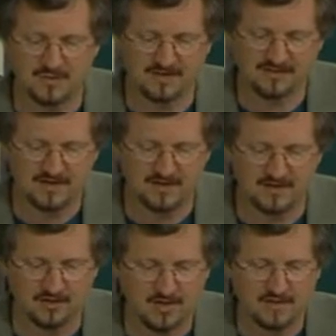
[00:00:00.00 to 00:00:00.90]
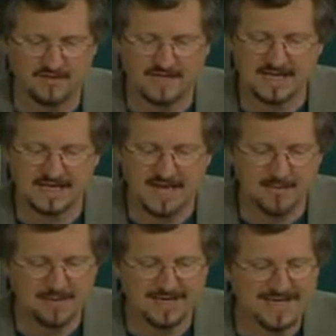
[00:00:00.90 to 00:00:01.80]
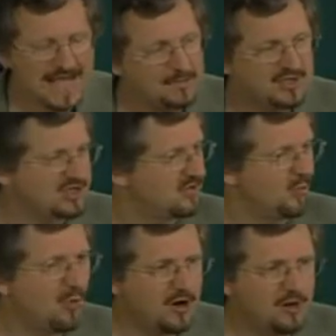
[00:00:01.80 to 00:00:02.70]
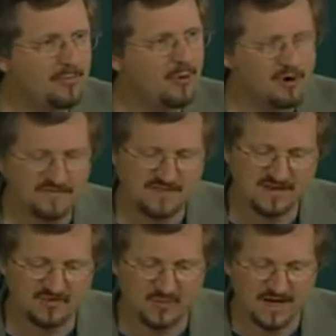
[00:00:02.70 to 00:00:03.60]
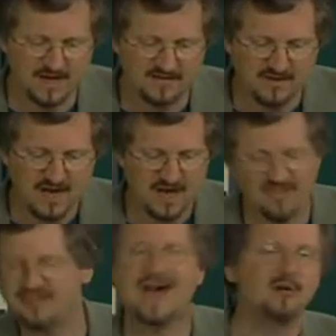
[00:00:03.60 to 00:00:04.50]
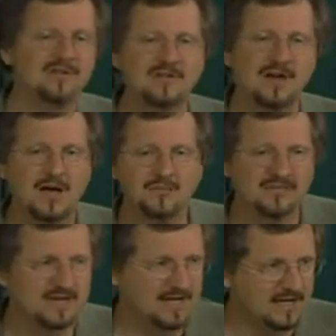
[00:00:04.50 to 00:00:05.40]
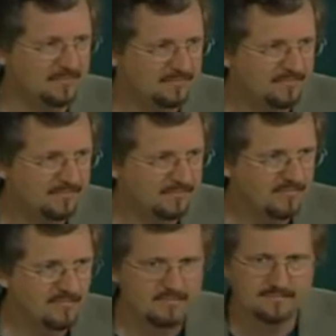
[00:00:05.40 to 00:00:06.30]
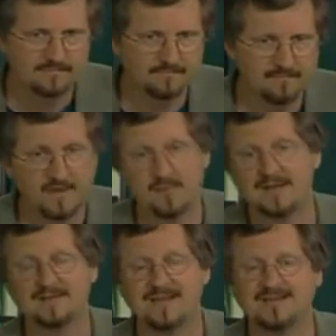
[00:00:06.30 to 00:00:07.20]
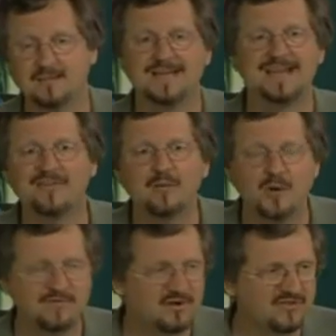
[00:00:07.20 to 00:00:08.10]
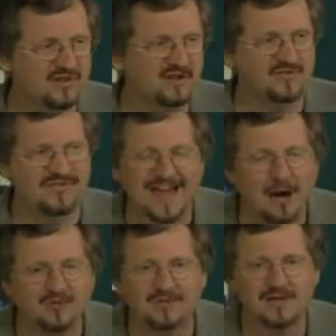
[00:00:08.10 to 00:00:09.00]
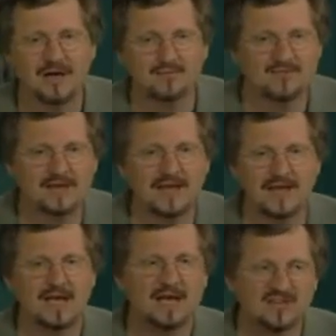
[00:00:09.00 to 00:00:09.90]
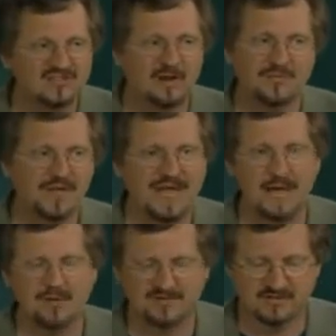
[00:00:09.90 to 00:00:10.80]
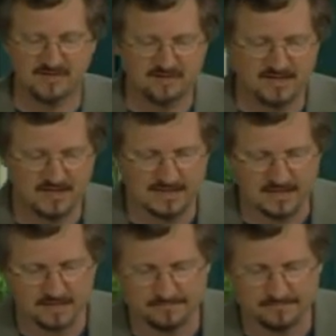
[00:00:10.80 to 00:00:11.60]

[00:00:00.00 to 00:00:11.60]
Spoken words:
cell, the DNA may be damaged in one or more of these ways 1,000 times a day. By this estimate, in every one of your cells, 1,000 times a day, something happens to your DNA.